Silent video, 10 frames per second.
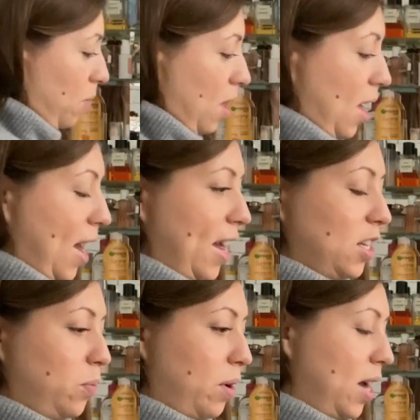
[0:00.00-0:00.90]

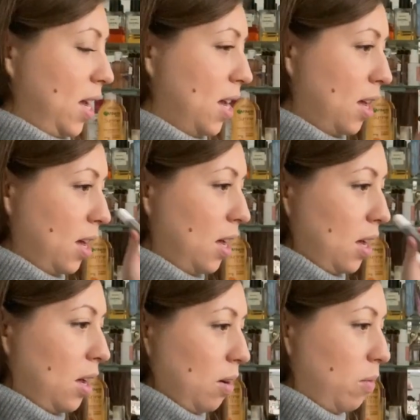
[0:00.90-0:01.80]
hairspray,
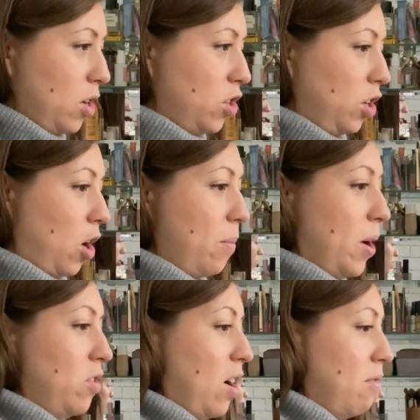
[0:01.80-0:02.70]
which should go in
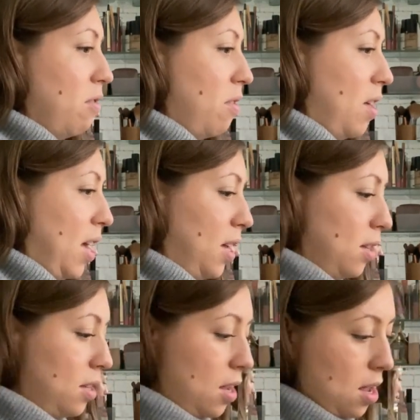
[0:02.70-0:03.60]
my travel
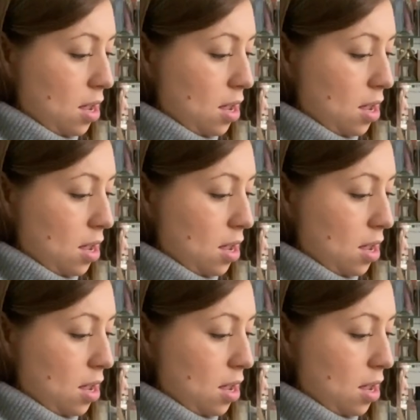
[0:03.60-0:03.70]
things.